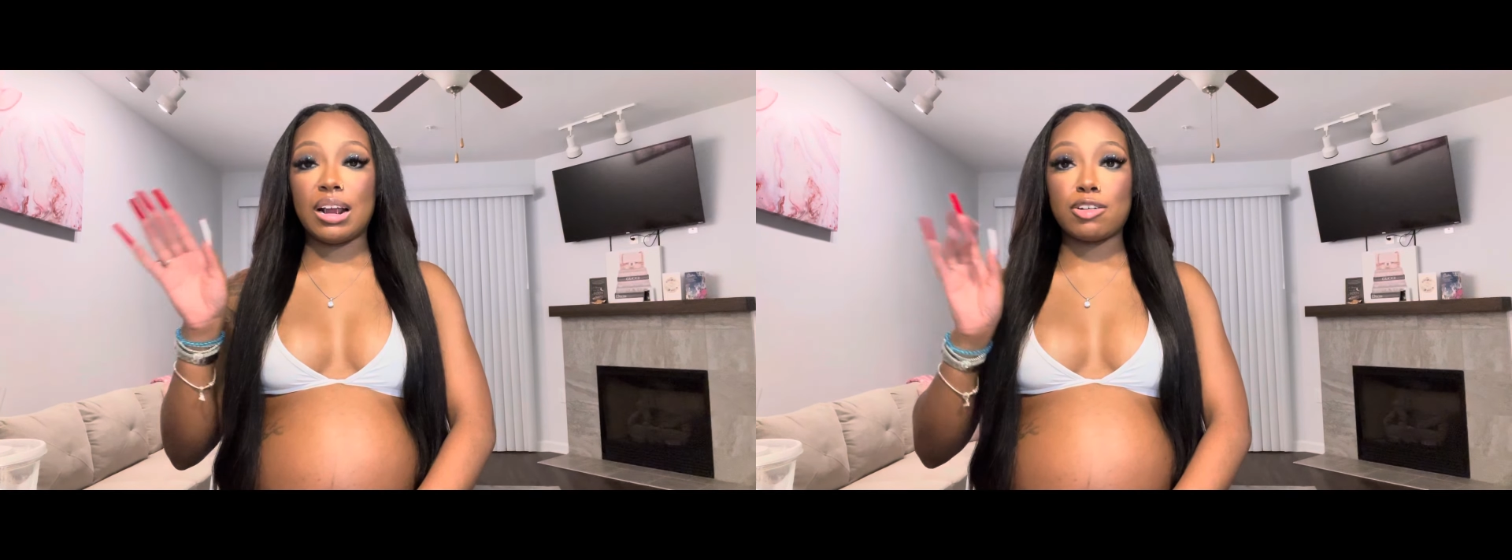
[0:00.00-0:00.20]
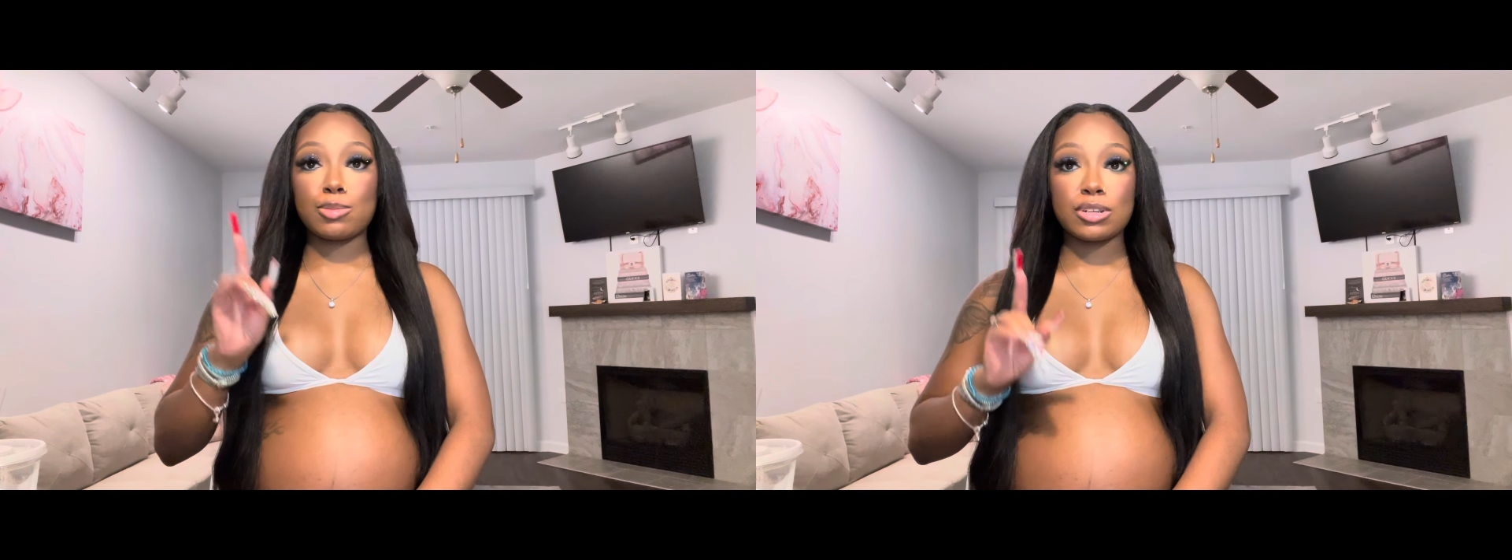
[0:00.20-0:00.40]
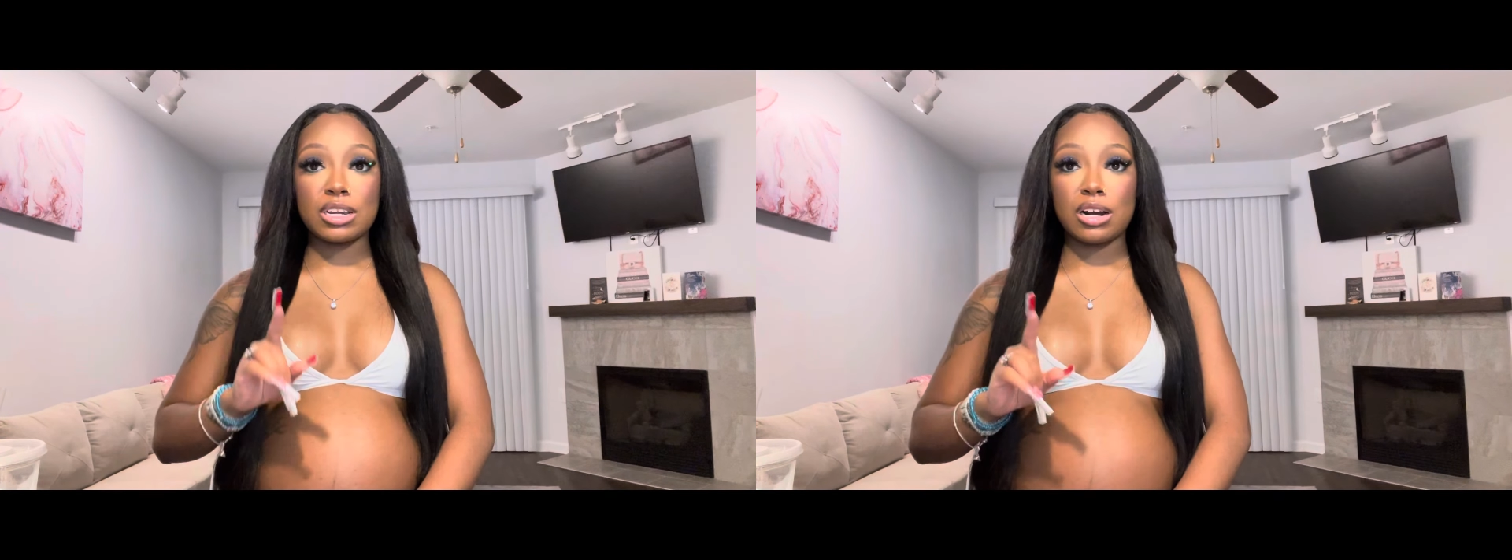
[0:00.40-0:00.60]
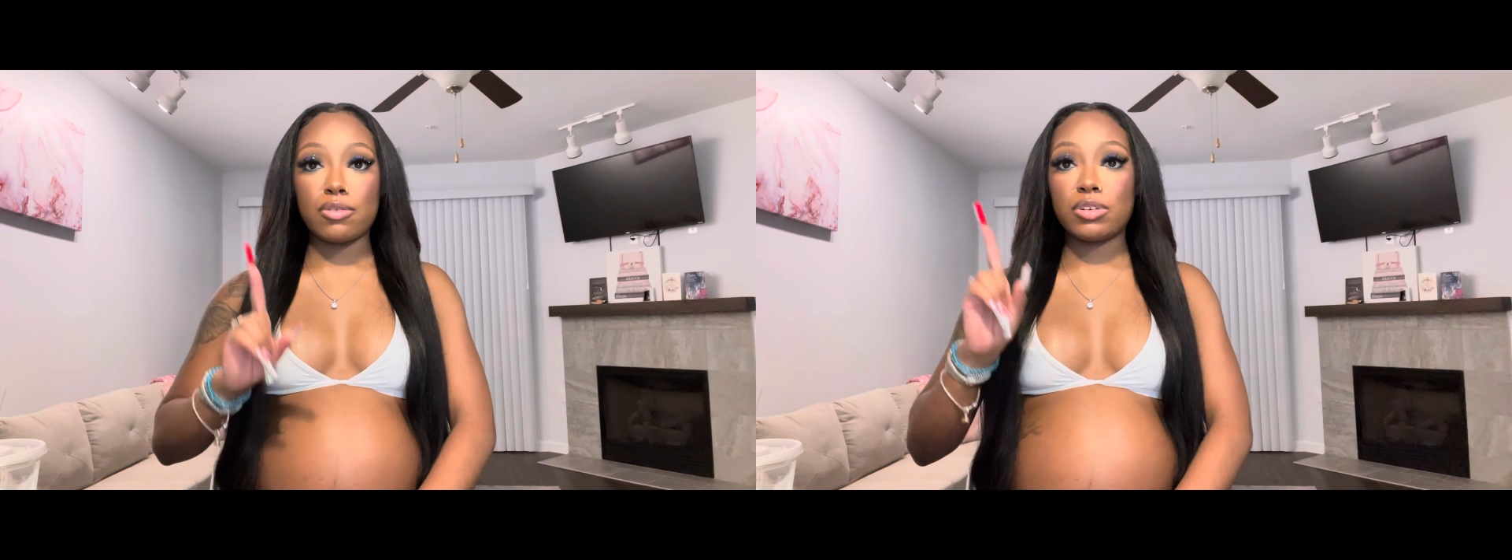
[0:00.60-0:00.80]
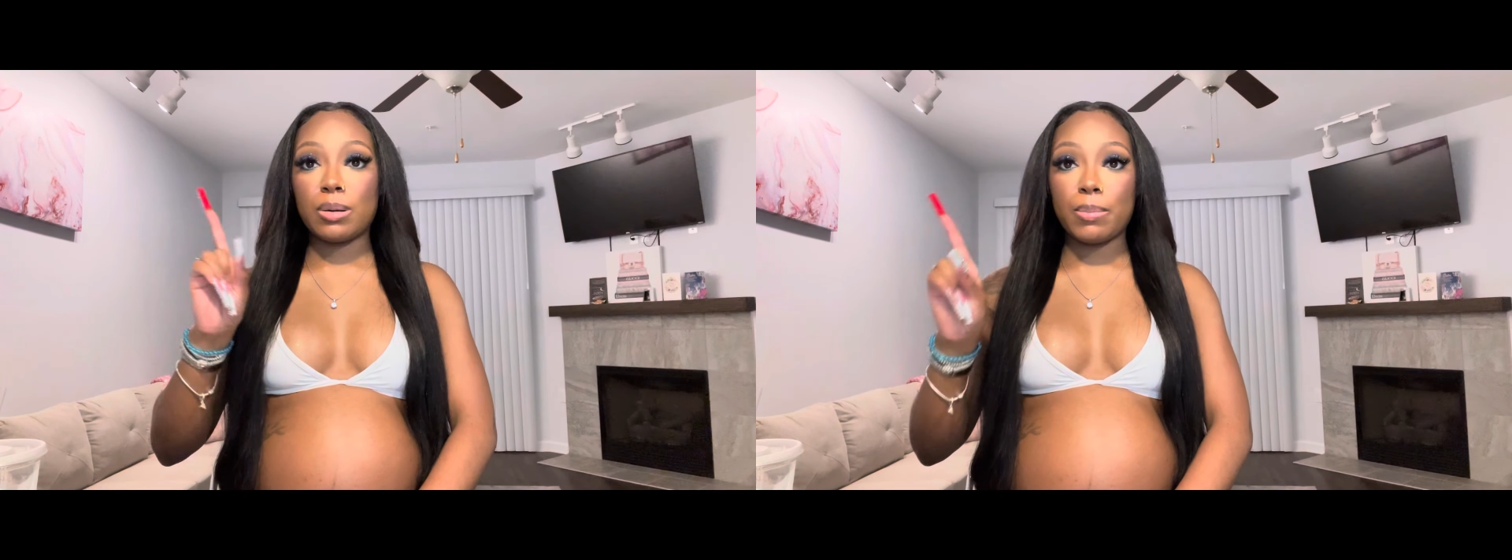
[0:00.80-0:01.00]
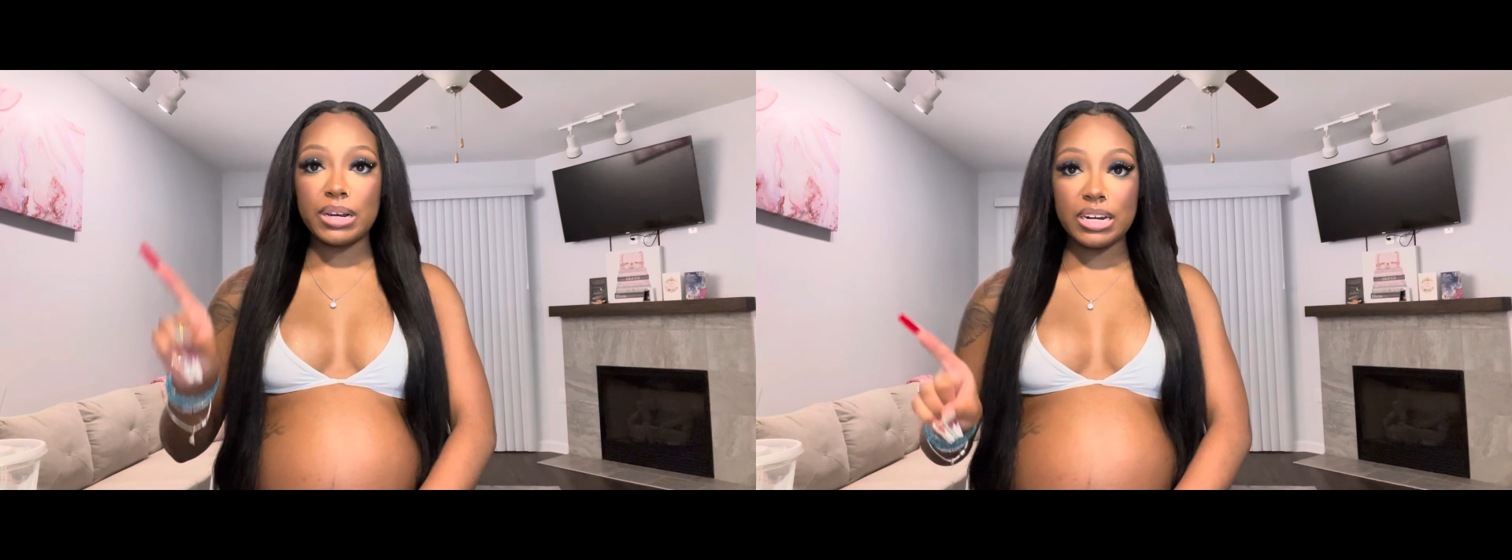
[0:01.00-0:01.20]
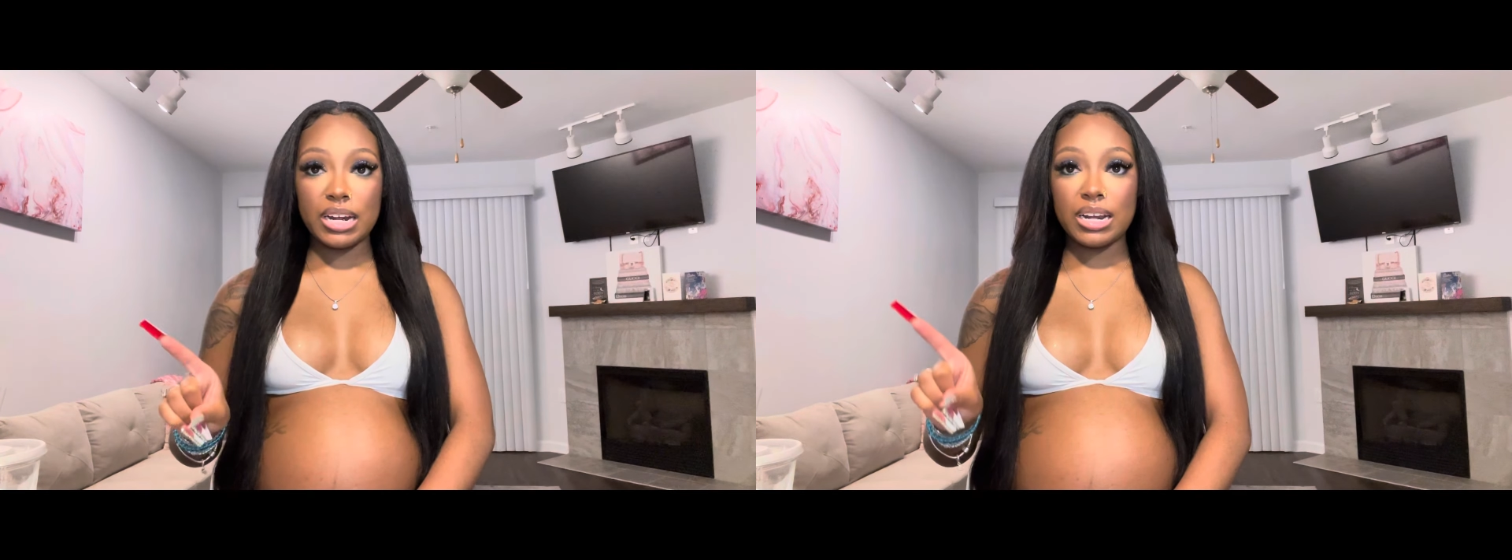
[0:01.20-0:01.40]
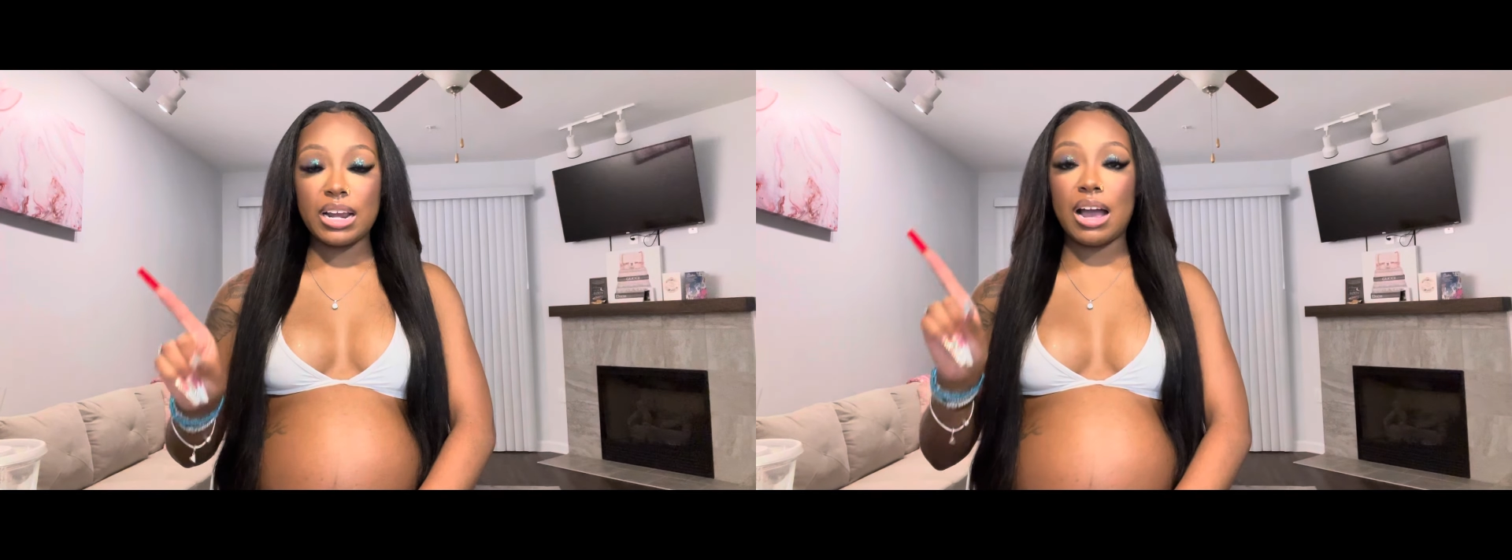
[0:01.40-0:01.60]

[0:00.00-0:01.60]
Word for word: I was supposed to get off on a Monday.